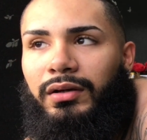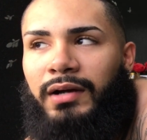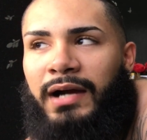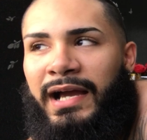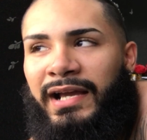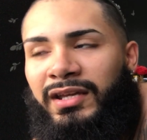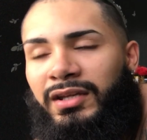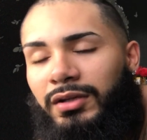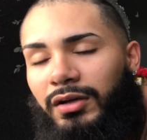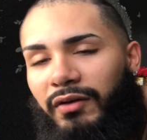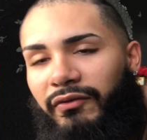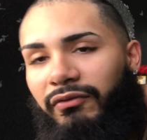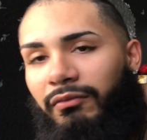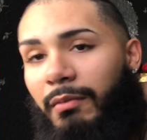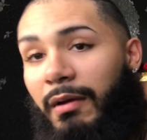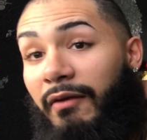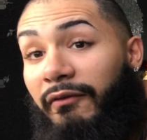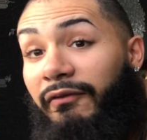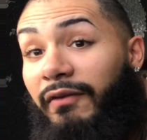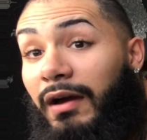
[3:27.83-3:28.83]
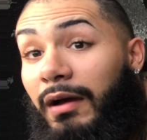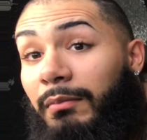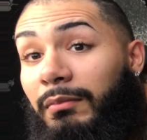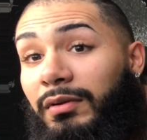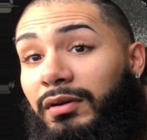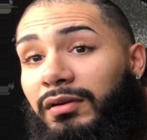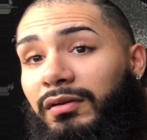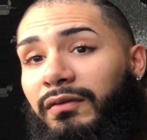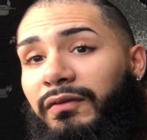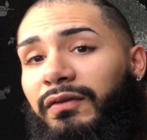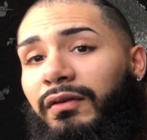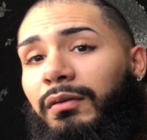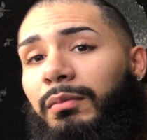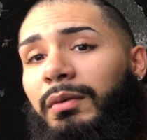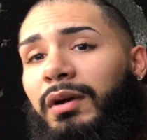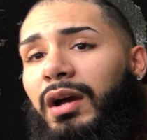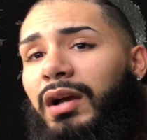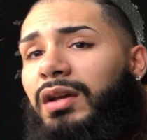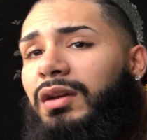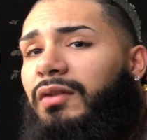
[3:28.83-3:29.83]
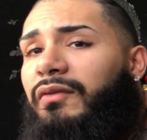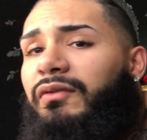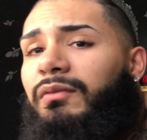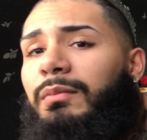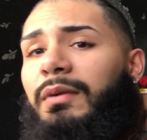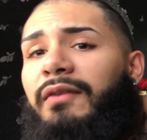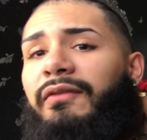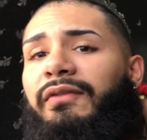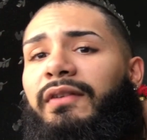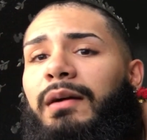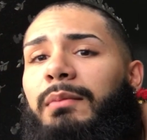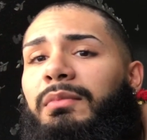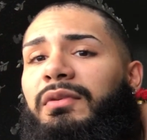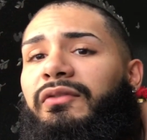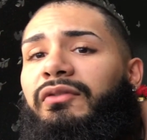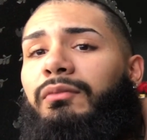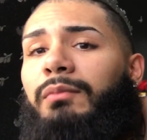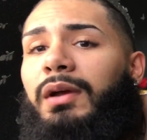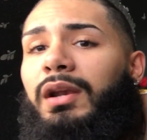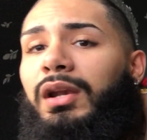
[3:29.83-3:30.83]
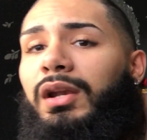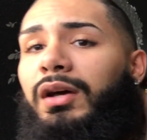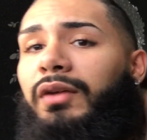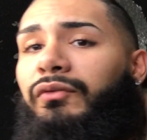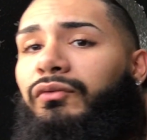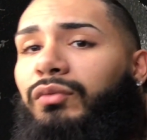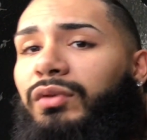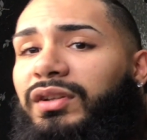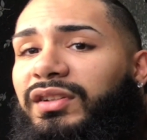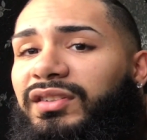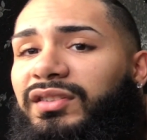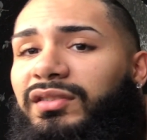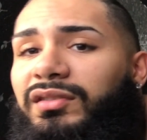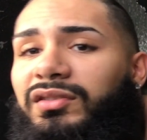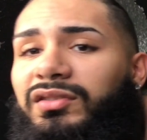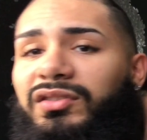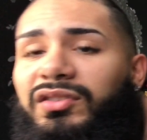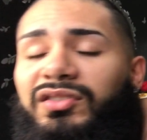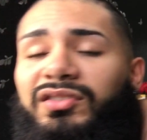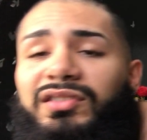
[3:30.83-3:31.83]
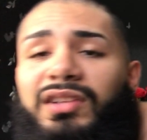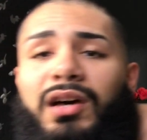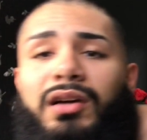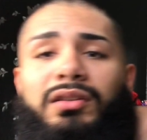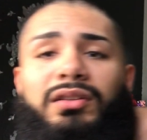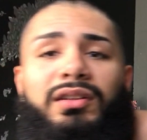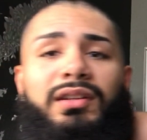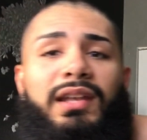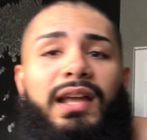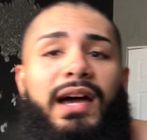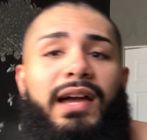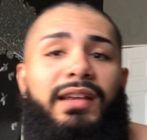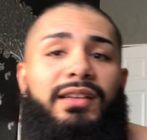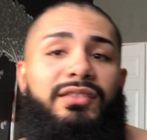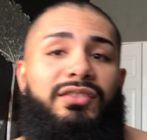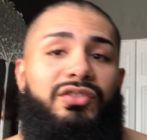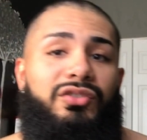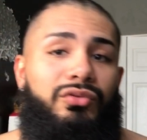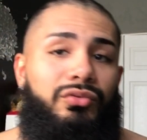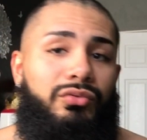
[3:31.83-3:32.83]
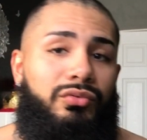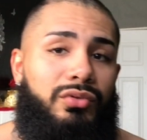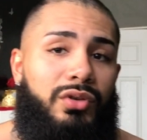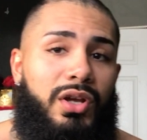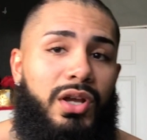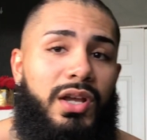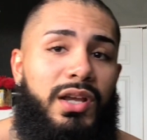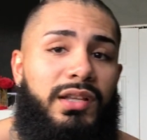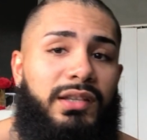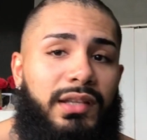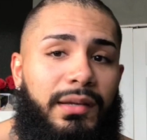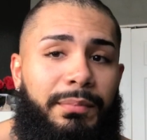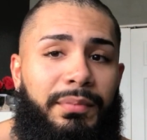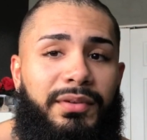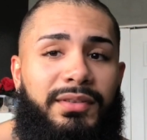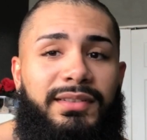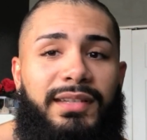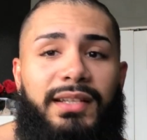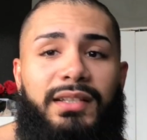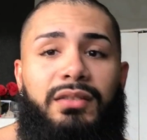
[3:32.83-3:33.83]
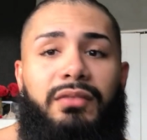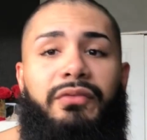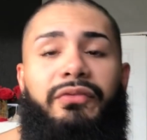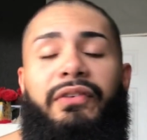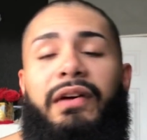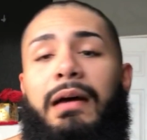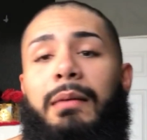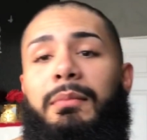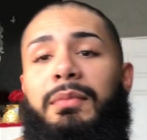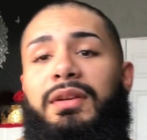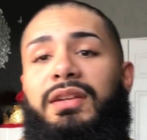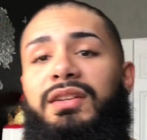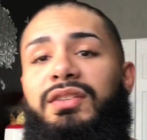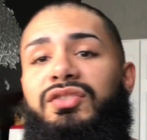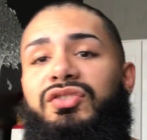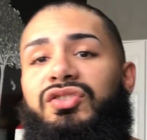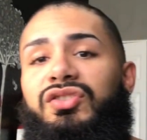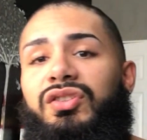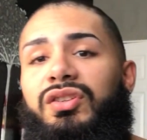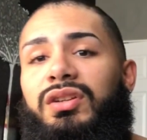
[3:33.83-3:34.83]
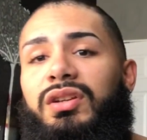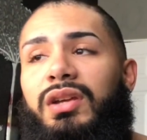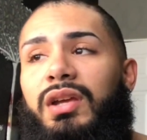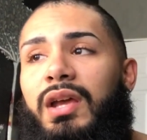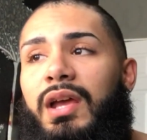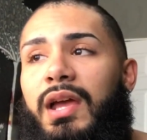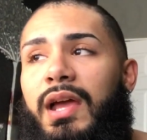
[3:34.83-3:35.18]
I care for my family, you feel me? I care for my family, for my loved ones, just how the lions do. They protect their family and shit.